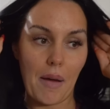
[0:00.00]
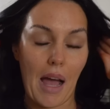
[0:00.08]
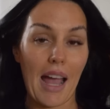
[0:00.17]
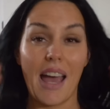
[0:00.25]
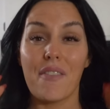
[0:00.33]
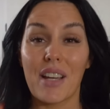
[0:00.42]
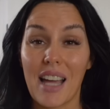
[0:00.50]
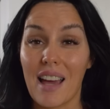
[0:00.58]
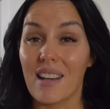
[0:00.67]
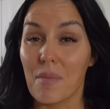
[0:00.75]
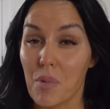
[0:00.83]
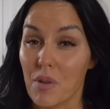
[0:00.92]
I haven't
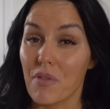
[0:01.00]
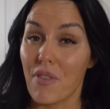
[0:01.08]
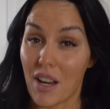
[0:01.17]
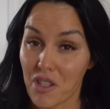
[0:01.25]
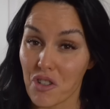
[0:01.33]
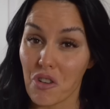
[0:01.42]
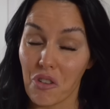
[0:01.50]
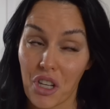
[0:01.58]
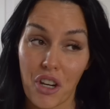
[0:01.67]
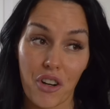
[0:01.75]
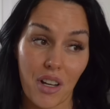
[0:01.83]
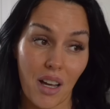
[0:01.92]
gotten a professional
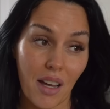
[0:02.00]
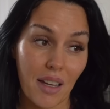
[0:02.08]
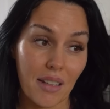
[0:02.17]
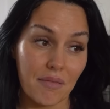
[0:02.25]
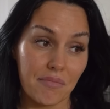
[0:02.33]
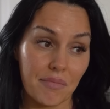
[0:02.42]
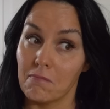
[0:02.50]
haircut